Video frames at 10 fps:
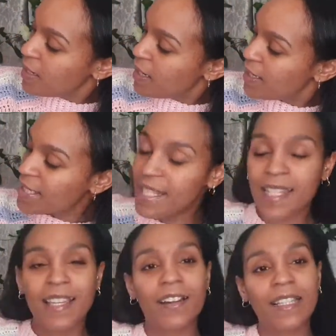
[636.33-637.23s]
I like to
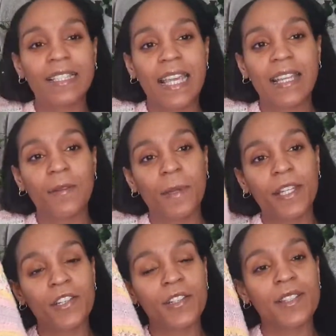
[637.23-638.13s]
think I can take the
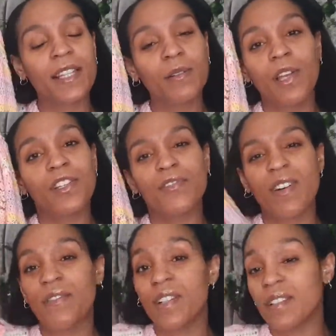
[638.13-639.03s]
pictures and they'll last
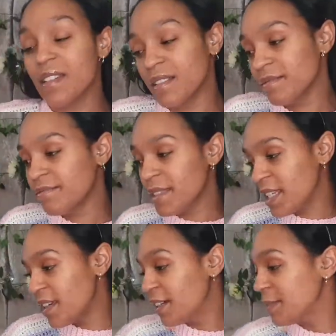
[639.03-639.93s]
forever. So there
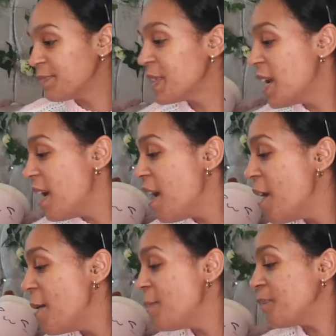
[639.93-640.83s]
you go.
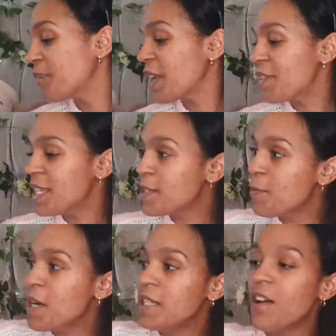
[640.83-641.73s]
This
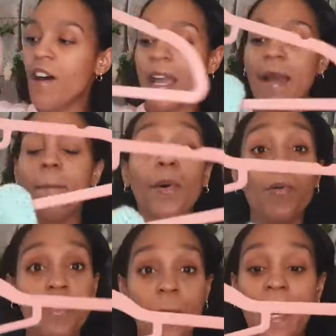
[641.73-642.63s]
one I
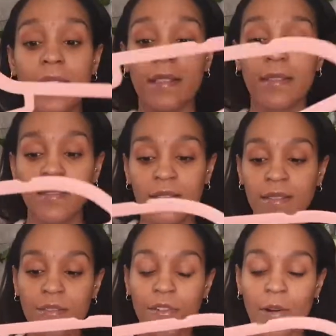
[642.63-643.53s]
bought the pattern
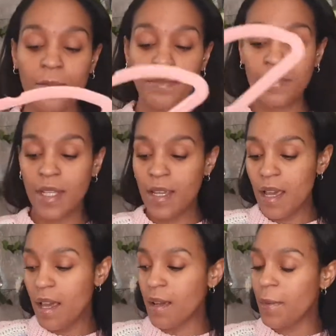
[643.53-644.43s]
from.
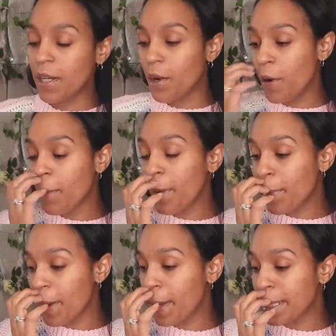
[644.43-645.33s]
I can't
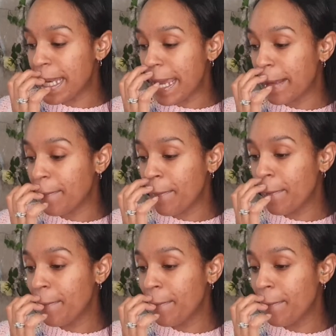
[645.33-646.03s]
remember her name,